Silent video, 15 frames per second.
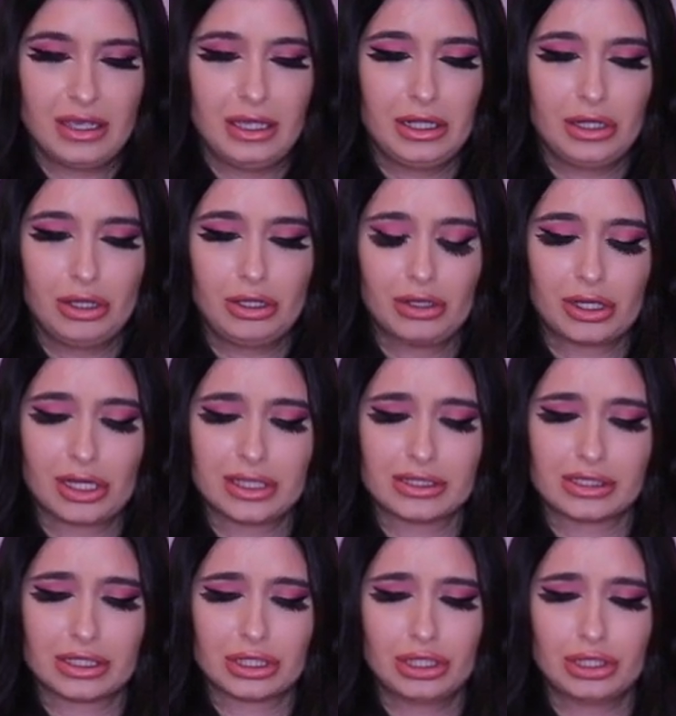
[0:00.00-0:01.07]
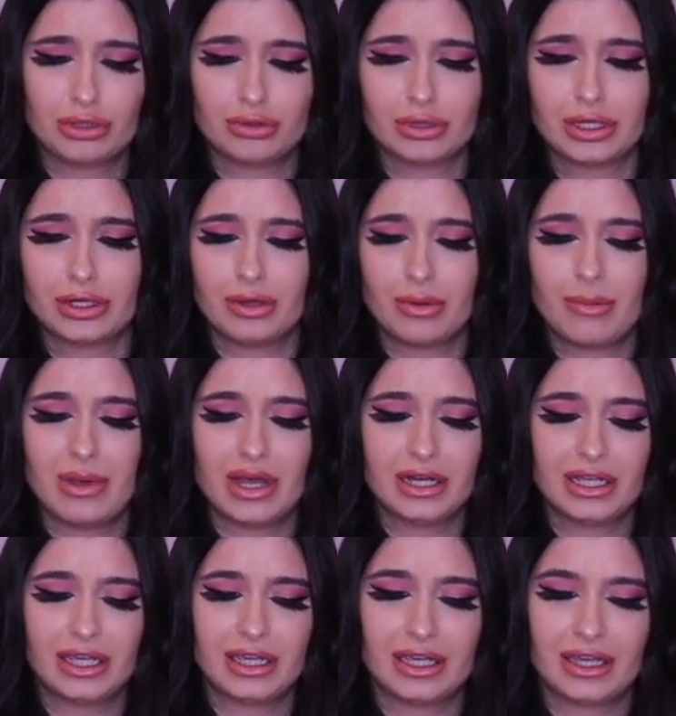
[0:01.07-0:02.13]
and look, it's a cute little
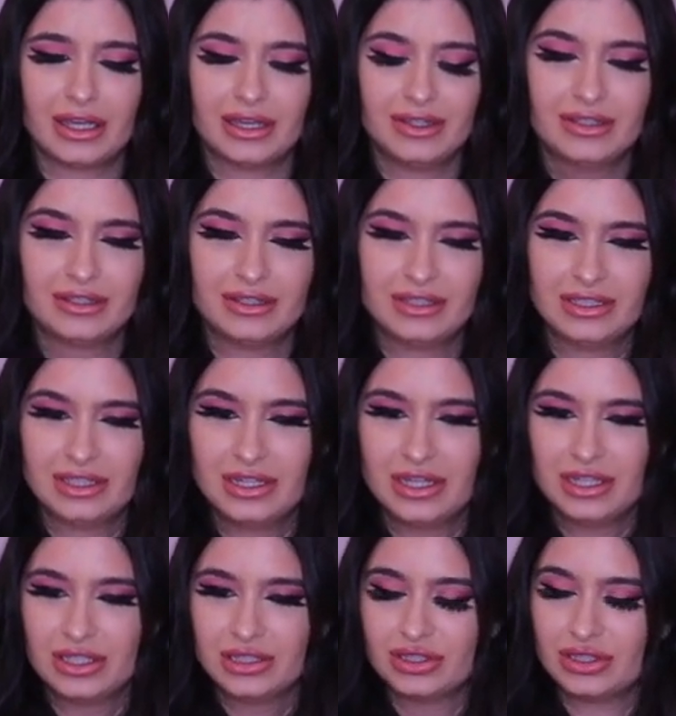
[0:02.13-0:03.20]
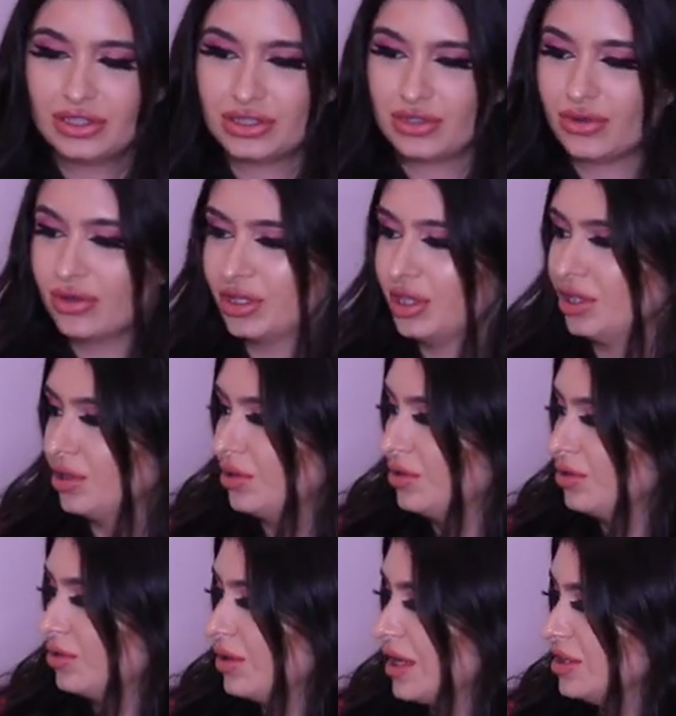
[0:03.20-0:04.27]
bunny. So
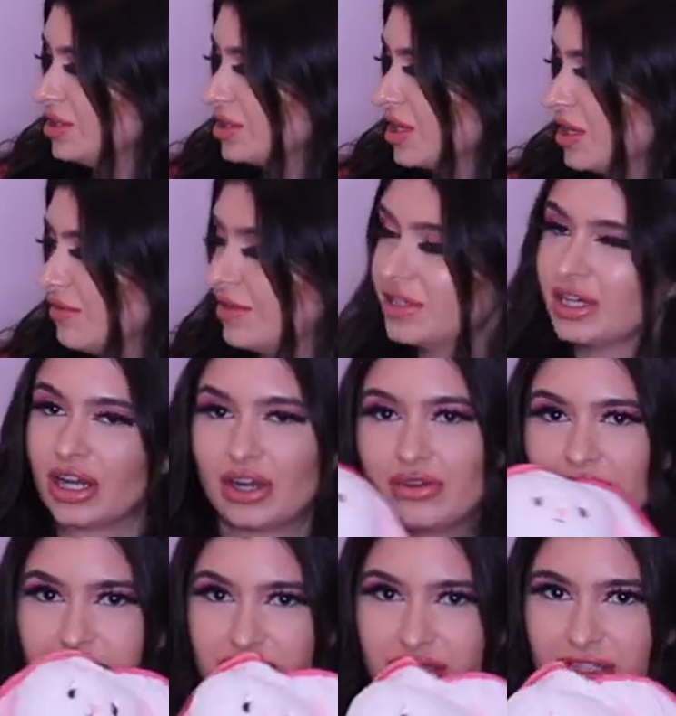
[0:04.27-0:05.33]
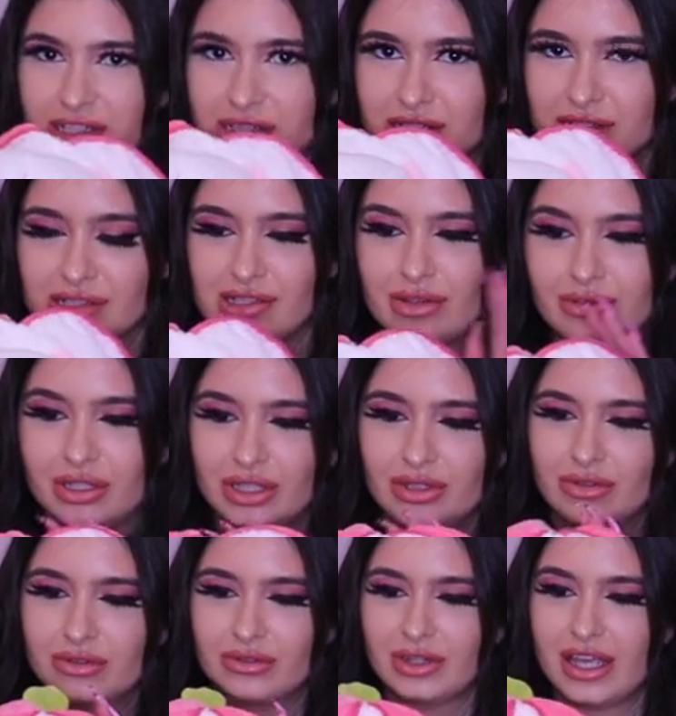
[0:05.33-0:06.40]
cute. I just got it for decoration because it's so
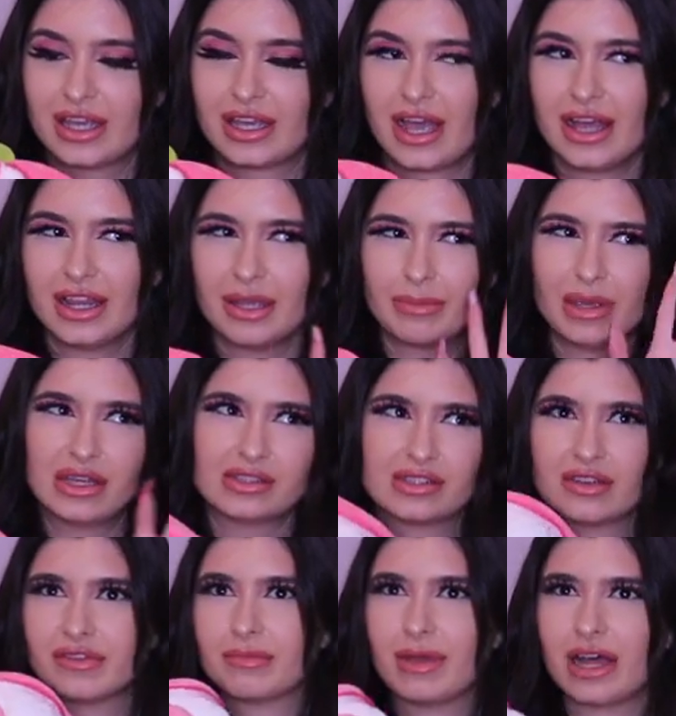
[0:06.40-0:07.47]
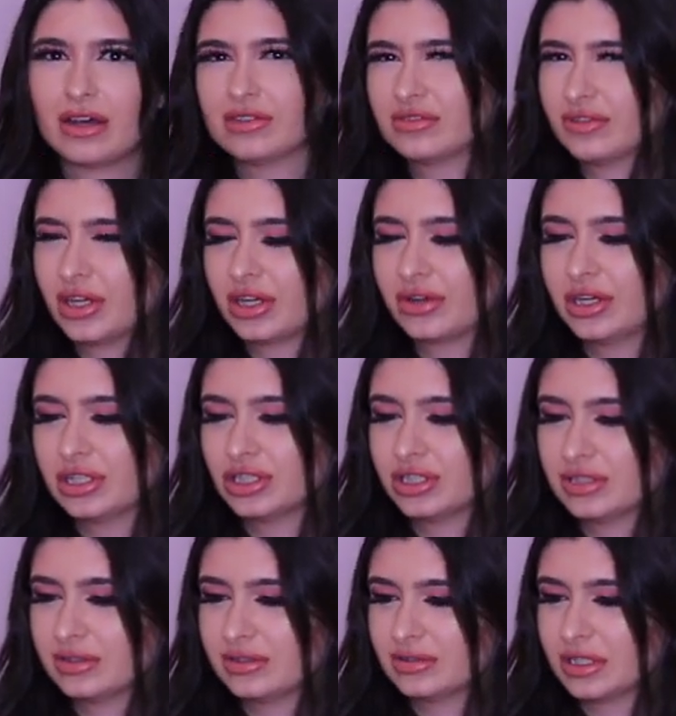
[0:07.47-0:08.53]
cute. Like, I like pink stuff in my house for
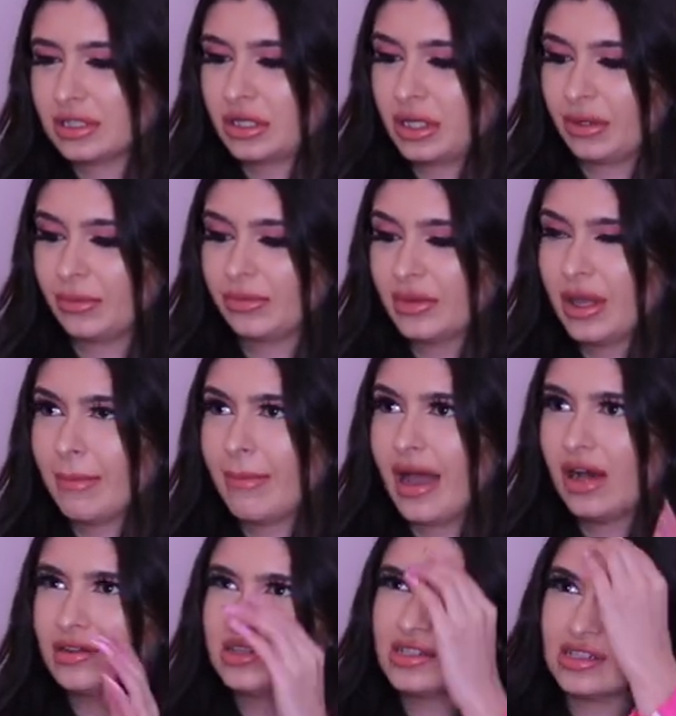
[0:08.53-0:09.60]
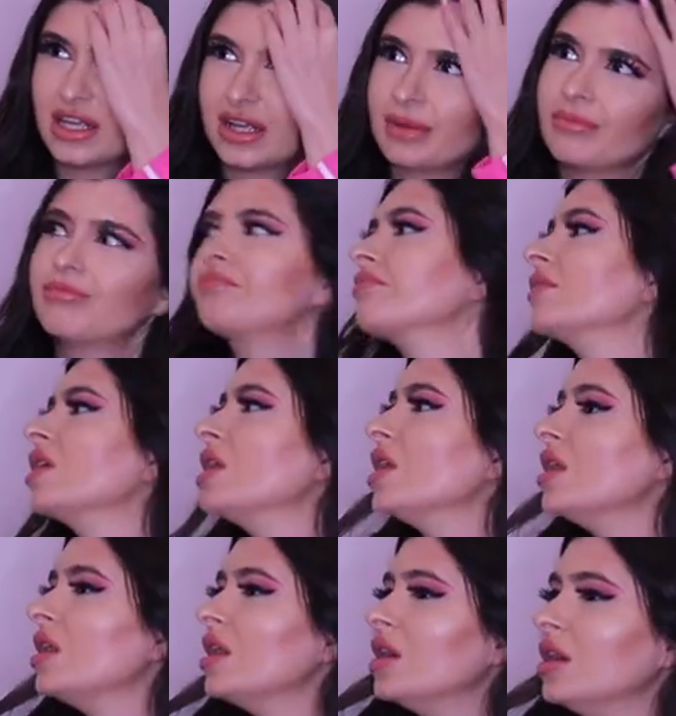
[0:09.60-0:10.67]
decoration. I don't know. My house is like,
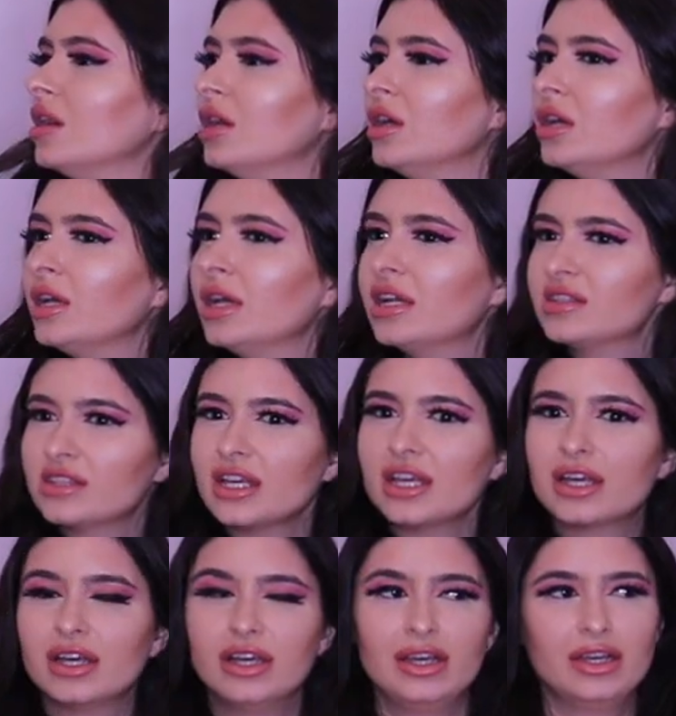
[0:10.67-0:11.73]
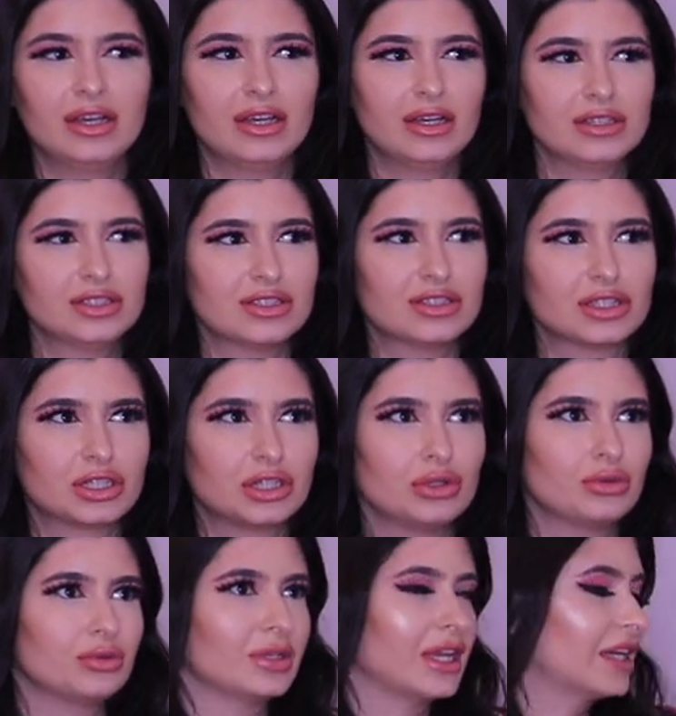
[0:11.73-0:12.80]
it's like just a
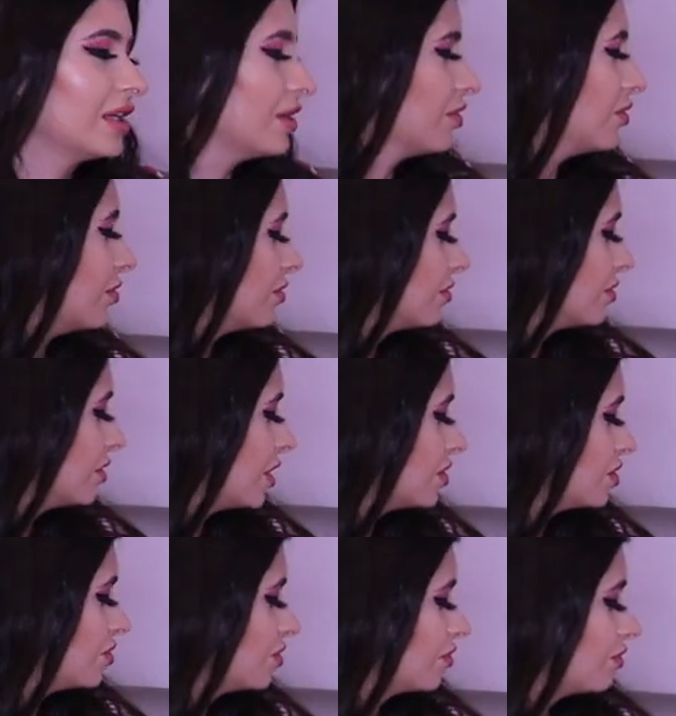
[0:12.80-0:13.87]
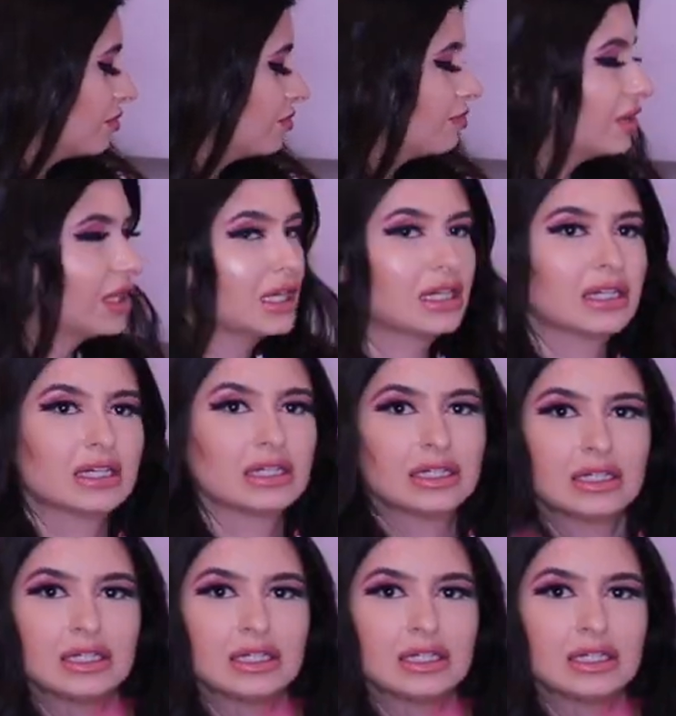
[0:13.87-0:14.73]
cute like little cartoon pink